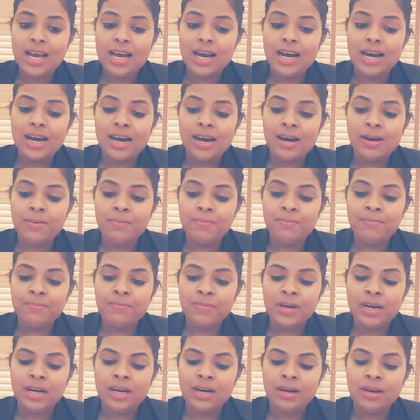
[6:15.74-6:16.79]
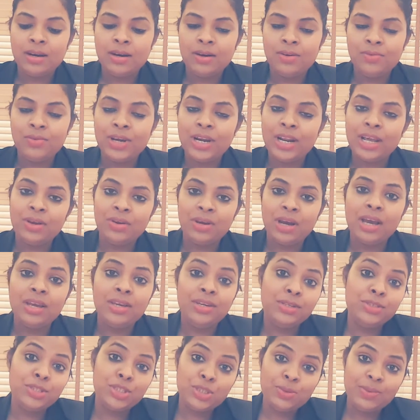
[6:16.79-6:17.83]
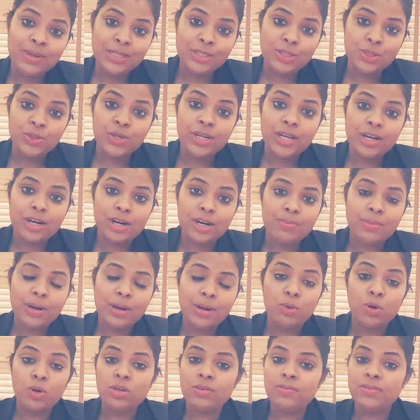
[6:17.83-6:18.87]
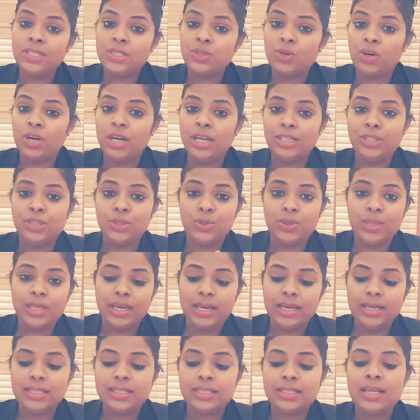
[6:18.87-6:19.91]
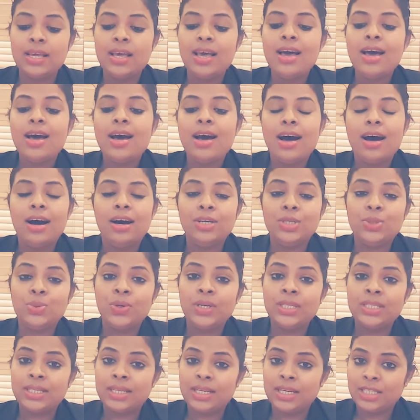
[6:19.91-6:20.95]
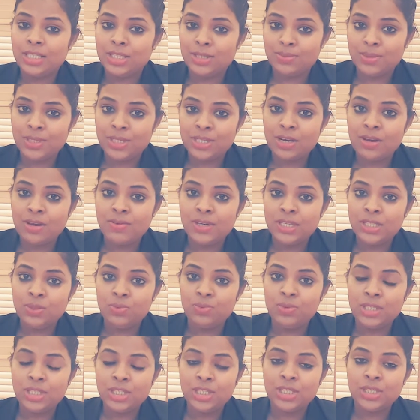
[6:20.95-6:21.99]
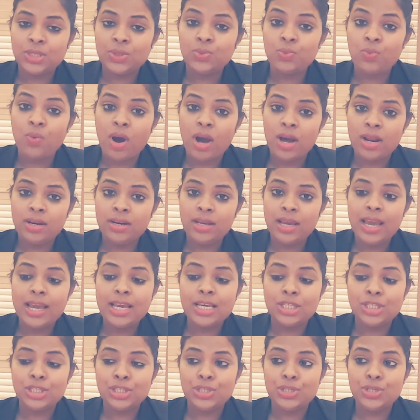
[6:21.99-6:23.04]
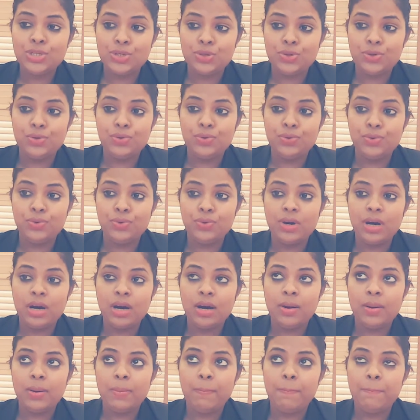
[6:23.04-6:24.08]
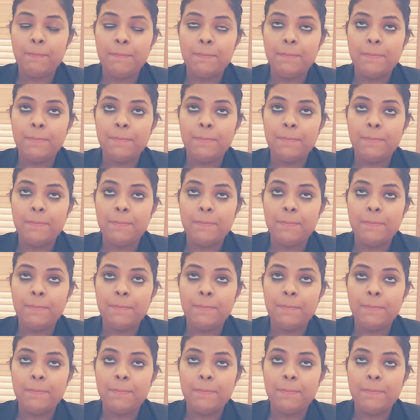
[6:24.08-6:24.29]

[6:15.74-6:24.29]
When I used to be a junior, my motive is only two things towards the customer service, which is one is to